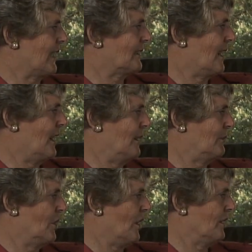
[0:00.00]
that
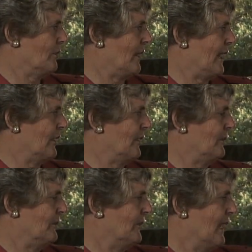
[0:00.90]
time,
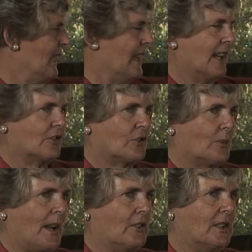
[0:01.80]
Colorado and
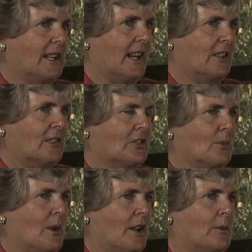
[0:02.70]
surrounding
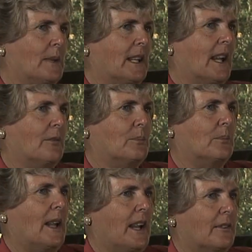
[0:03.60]
counties in Wyoming
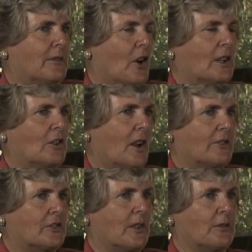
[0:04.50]
have on and
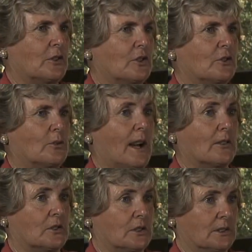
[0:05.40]
off suffered
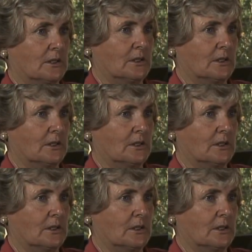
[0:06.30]
drought,